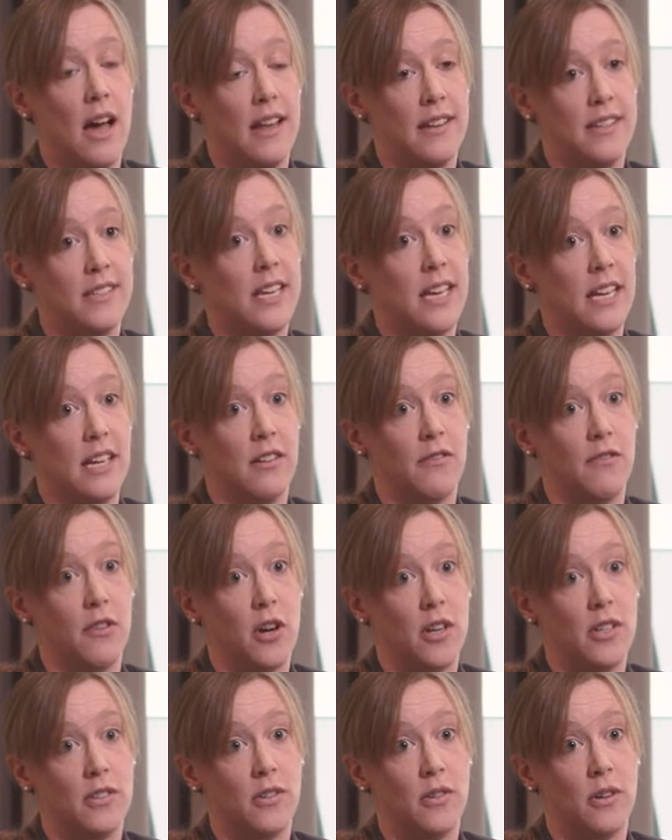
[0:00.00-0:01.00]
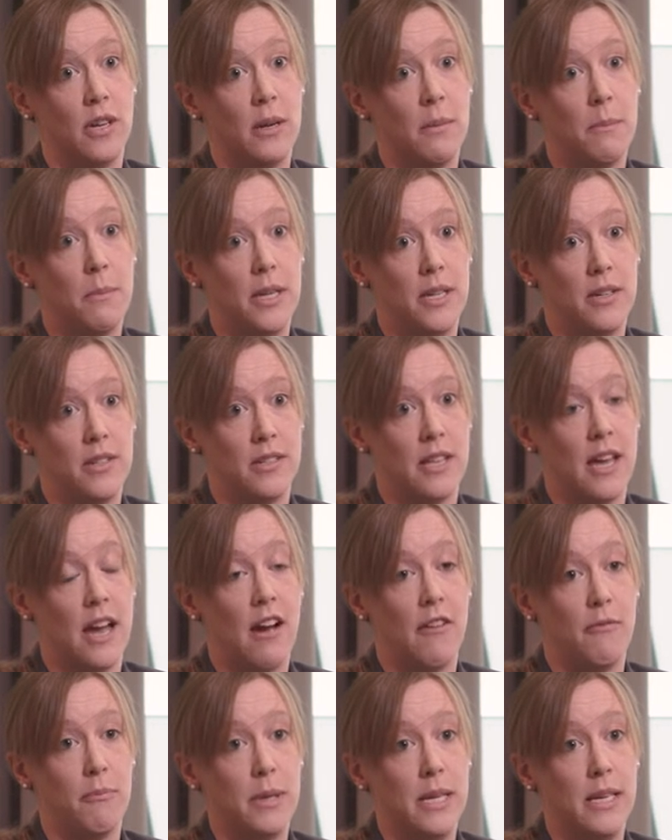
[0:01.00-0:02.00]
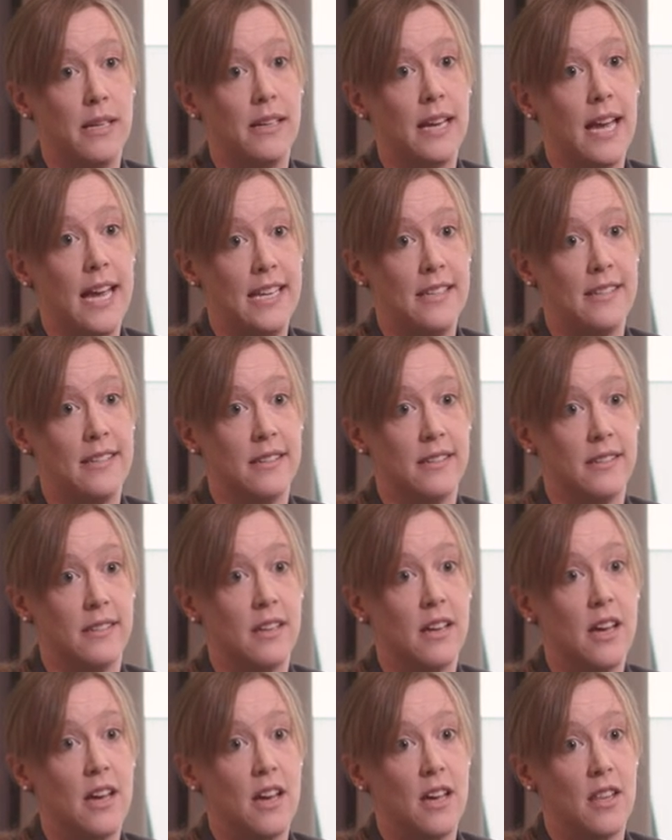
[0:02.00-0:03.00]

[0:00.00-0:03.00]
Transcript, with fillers: and take advice on it because there have been cases